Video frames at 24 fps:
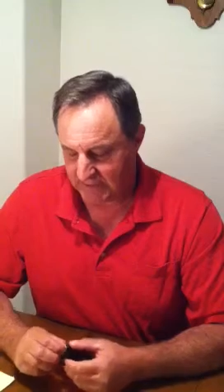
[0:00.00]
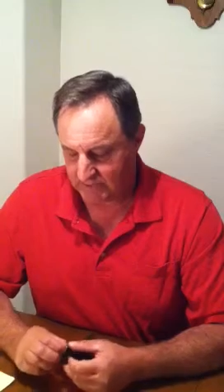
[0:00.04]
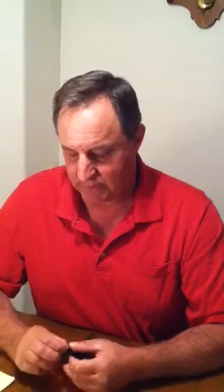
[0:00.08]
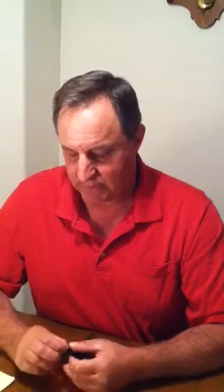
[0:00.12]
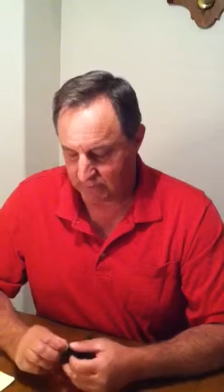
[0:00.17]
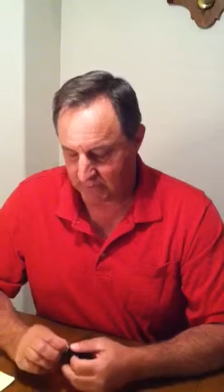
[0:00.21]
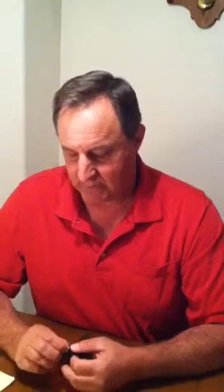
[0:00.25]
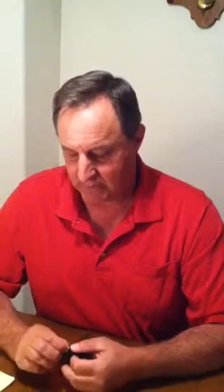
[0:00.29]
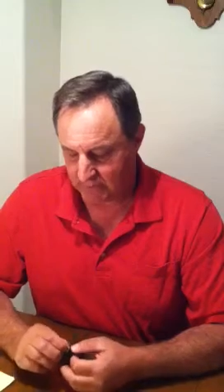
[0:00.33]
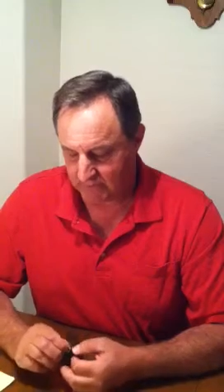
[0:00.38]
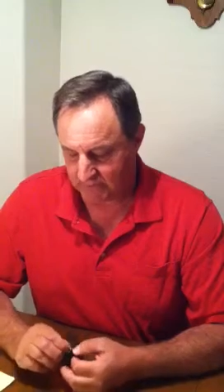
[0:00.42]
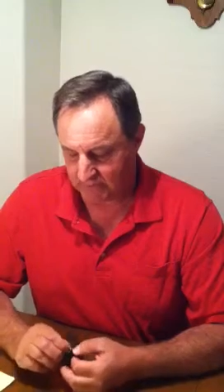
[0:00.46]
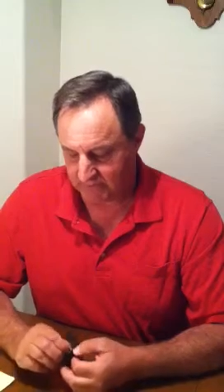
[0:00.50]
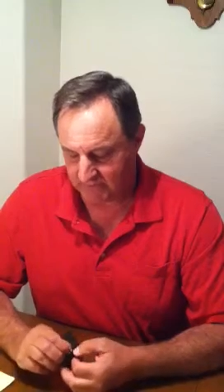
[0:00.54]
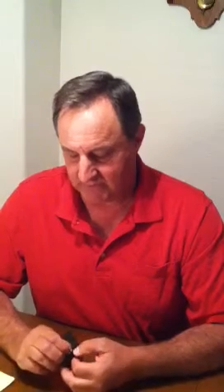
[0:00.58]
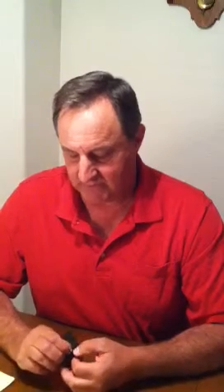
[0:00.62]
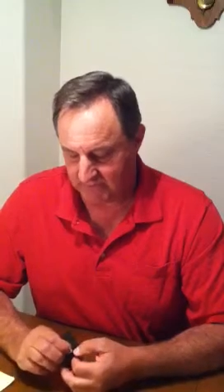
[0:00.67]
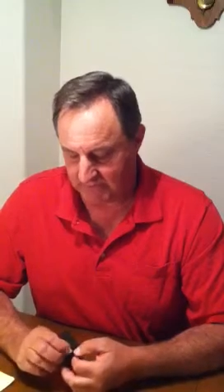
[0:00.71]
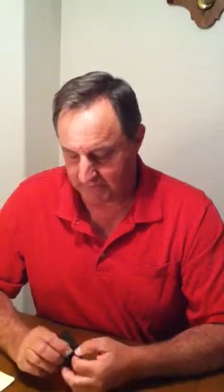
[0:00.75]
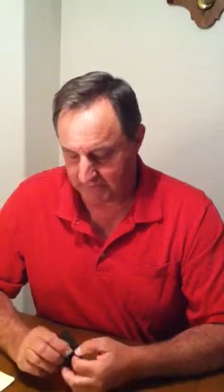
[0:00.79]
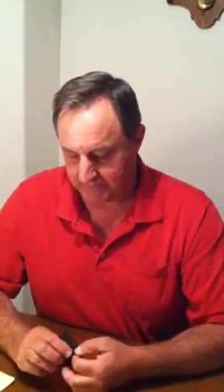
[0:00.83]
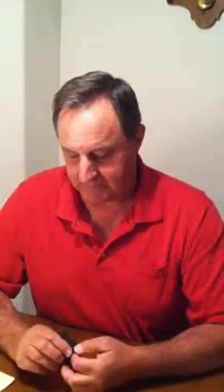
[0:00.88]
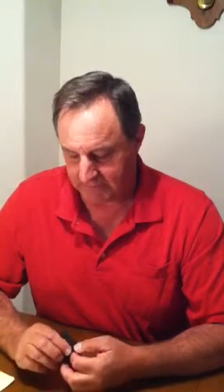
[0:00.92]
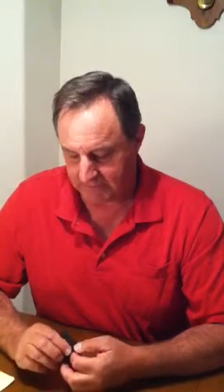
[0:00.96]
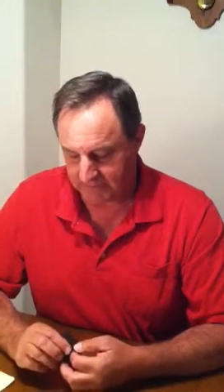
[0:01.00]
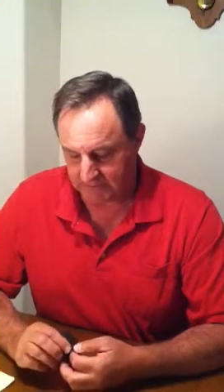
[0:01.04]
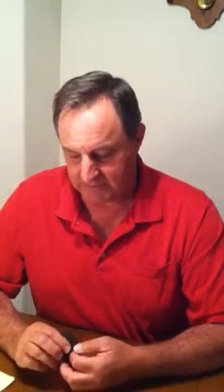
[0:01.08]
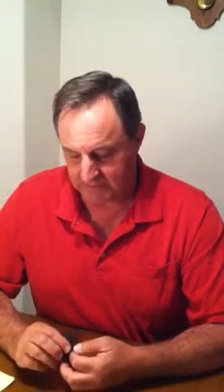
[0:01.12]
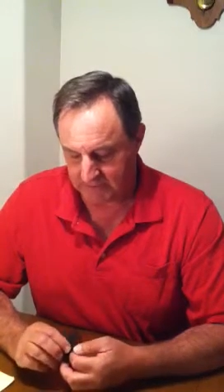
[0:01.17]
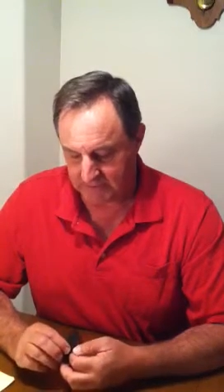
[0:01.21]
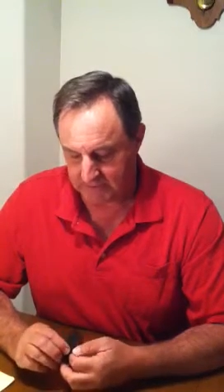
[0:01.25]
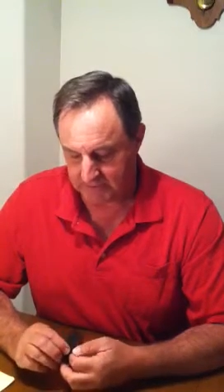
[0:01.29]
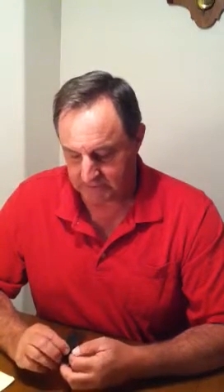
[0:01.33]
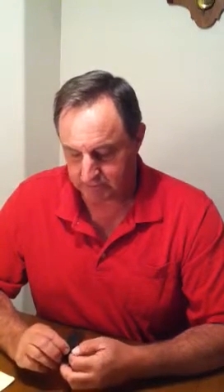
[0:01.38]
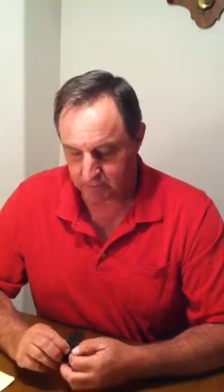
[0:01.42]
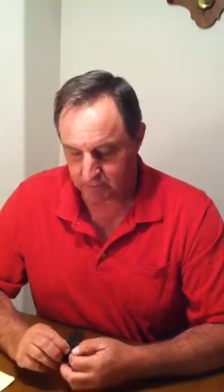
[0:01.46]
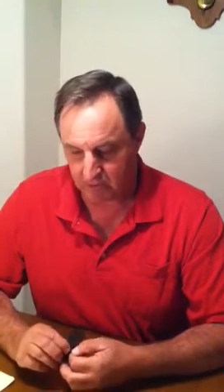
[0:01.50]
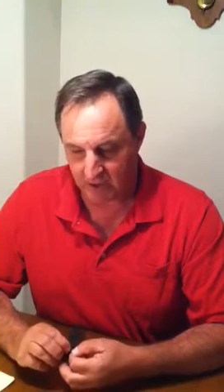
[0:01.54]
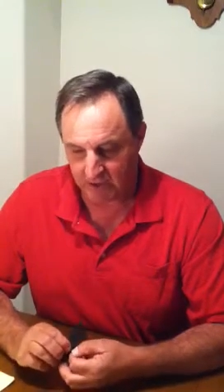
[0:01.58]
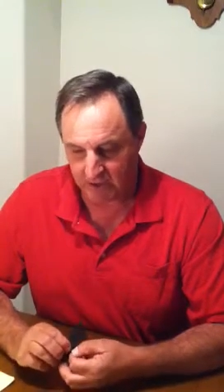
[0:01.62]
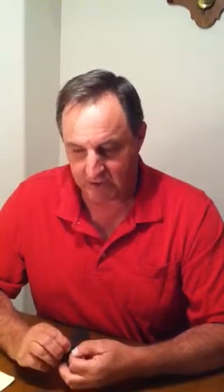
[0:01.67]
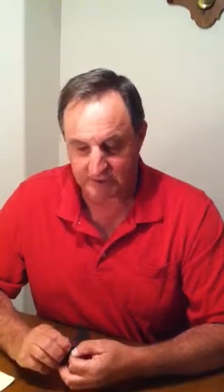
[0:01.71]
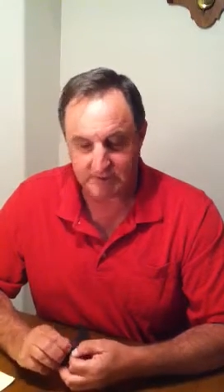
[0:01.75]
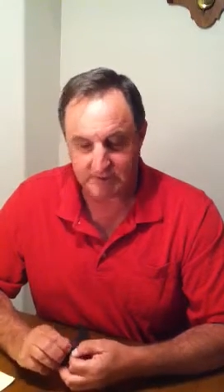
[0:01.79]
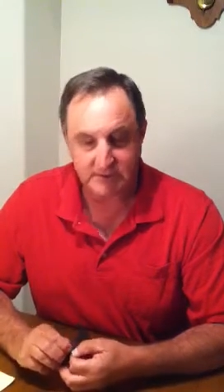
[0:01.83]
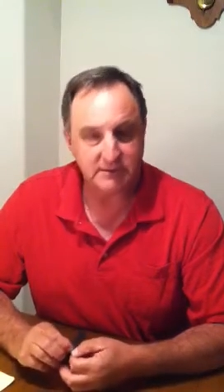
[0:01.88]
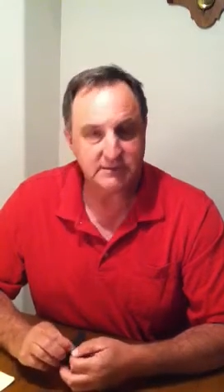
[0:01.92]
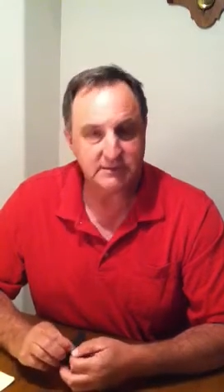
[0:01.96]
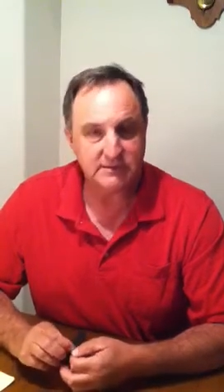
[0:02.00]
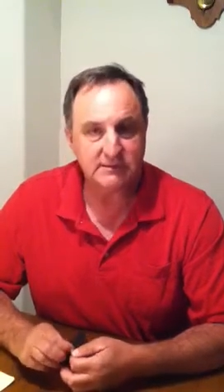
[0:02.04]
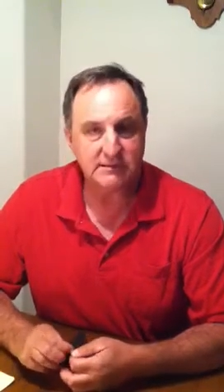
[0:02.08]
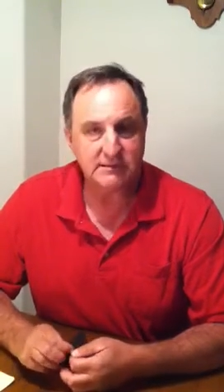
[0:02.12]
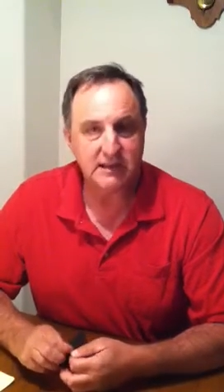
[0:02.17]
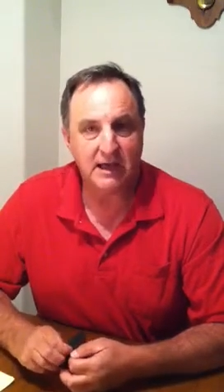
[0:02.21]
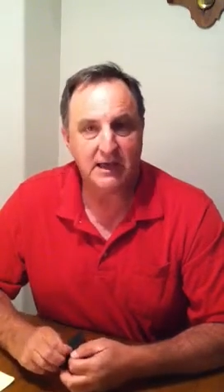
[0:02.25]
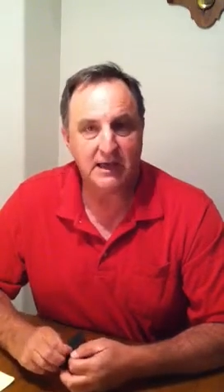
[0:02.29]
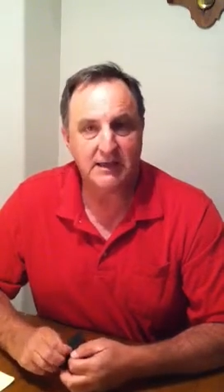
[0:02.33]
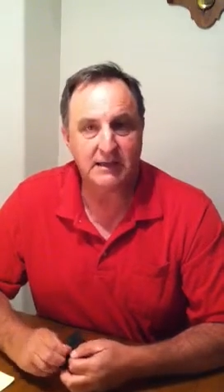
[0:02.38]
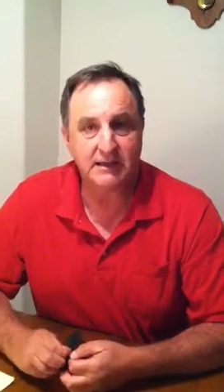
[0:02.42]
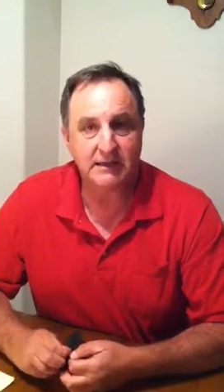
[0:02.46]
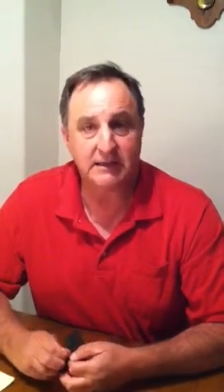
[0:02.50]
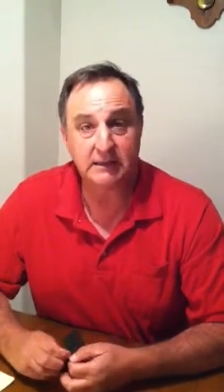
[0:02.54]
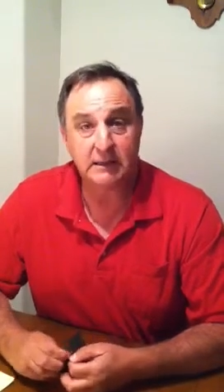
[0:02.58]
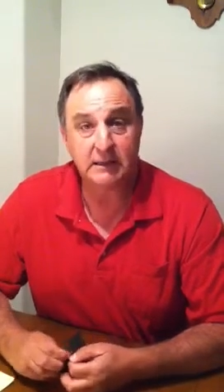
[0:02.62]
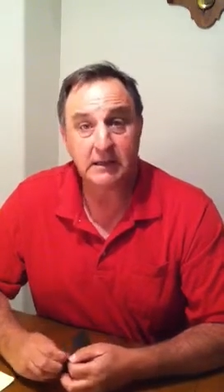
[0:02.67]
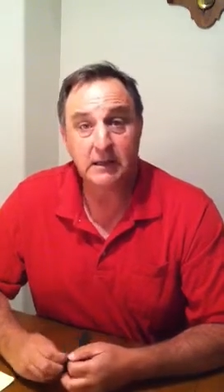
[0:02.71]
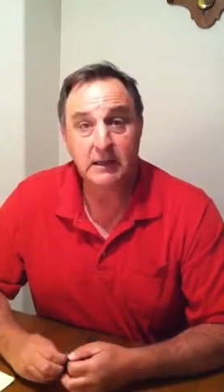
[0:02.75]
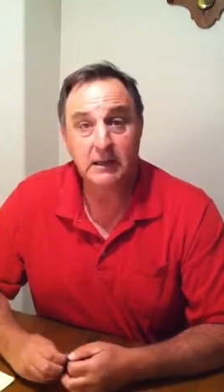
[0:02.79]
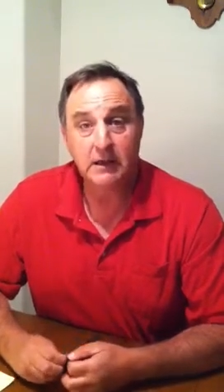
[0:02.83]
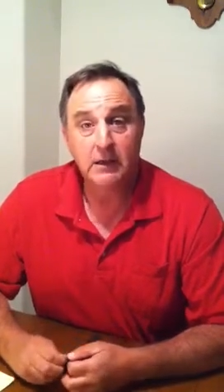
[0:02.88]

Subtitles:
as we were developing these products and studying.